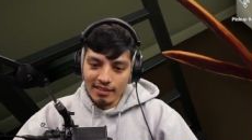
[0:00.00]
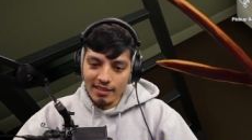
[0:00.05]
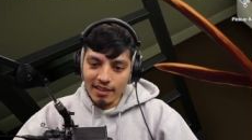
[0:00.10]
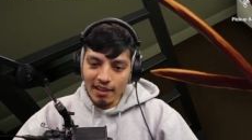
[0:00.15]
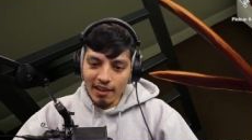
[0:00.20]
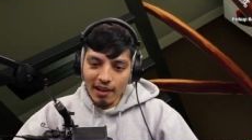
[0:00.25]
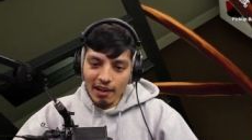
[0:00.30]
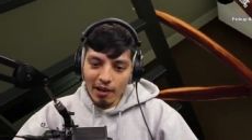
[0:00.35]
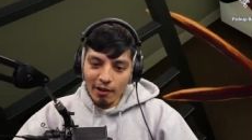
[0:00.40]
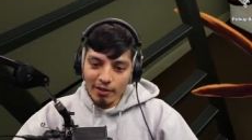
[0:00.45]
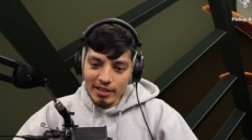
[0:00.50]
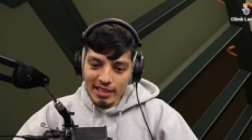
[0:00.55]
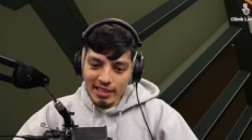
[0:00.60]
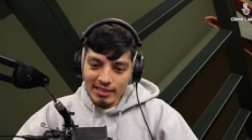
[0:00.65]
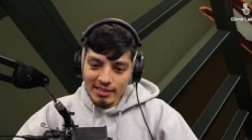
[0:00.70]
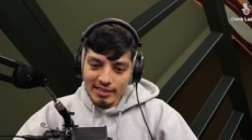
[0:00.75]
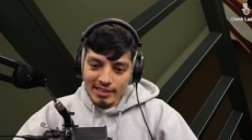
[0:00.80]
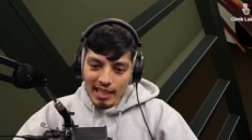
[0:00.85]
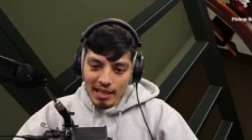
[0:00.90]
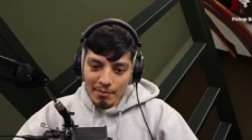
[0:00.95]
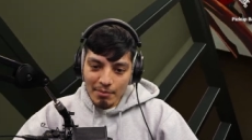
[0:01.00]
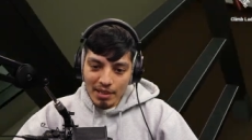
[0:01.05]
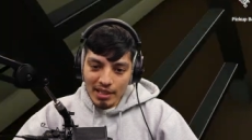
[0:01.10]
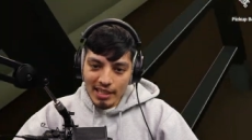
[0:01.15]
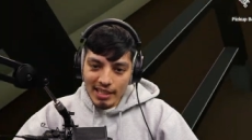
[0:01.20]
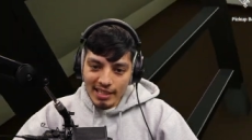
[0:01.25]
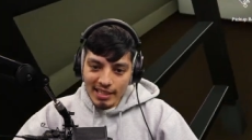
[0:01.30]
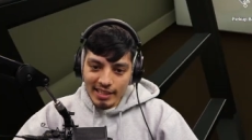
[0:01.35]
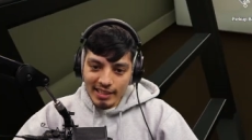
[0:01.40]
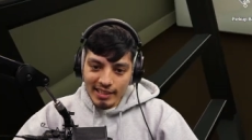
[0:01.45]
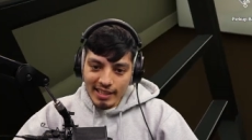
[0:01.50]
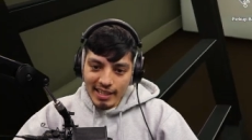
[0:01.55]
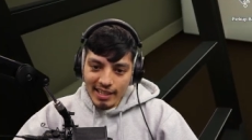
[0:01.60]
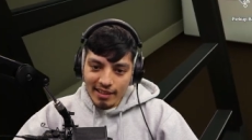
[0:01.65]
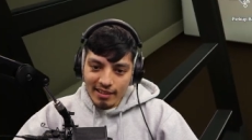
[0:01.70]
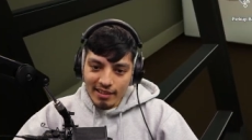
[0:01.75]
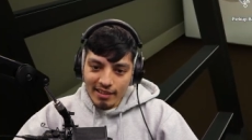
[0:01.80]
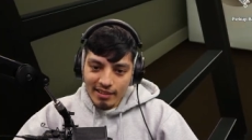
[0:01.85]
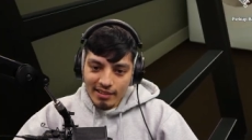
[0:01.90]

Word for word: Oh, he's tumbling in there.